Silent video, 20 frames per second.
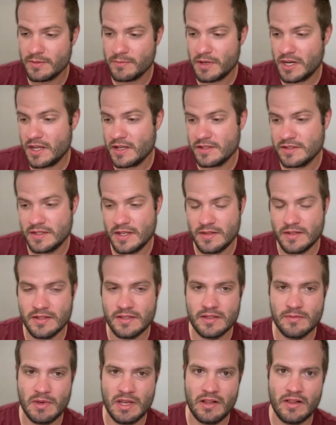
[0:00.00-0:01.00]
I'm going to extend
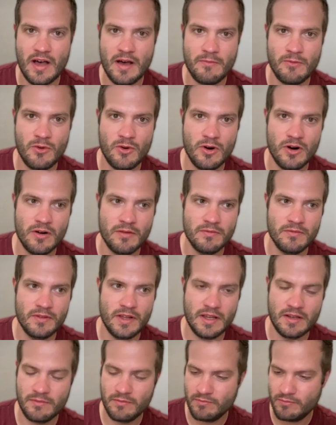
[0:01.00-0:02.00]
this to be a lot more
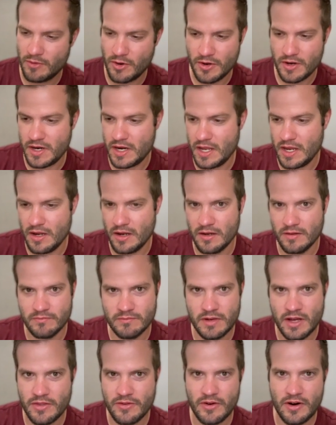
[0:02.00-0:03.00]
like marketing,
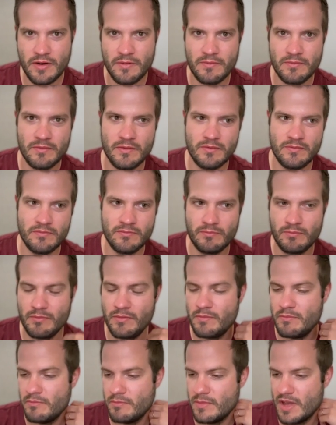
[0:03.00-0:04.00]
other uh,
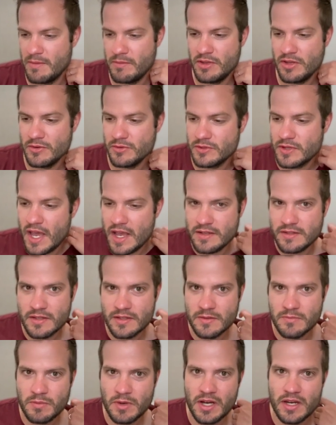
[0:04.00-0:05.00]
maybe use
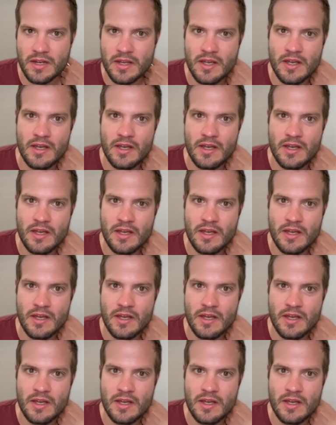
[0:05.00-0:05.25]
cases, but